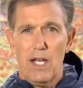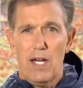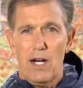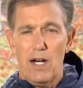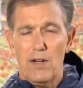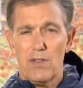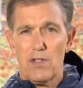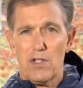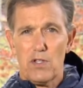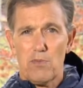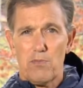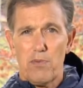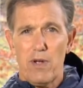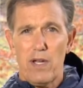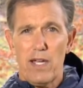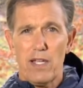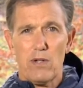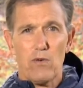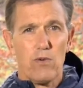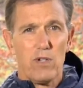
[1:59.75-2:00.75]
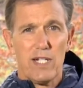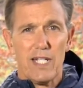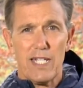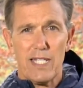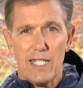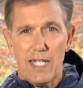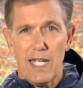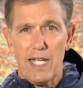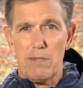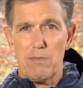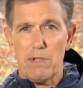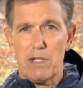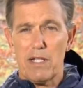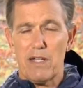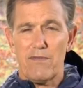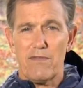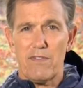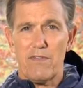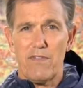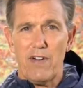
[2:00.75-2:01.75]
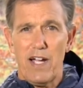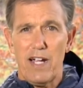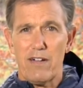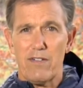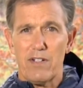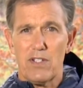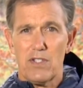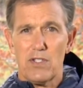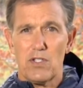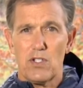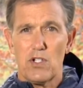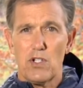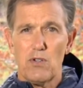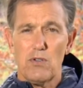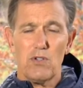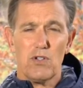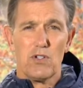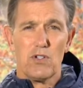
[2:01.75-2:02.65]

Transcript: on the spread or containment of the virus. June or